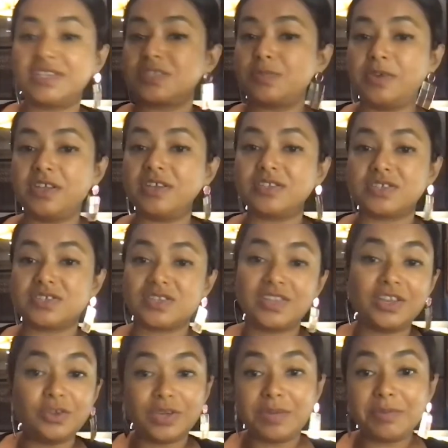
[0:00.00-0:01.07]
experience is. And
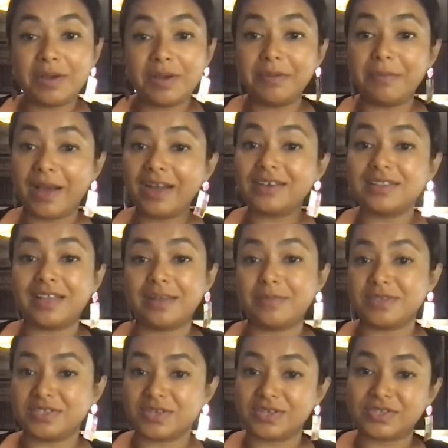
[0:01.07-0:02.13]
then you keep coming back to that
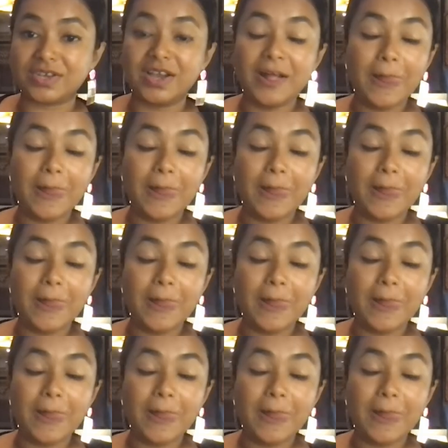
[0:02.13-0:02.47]
business.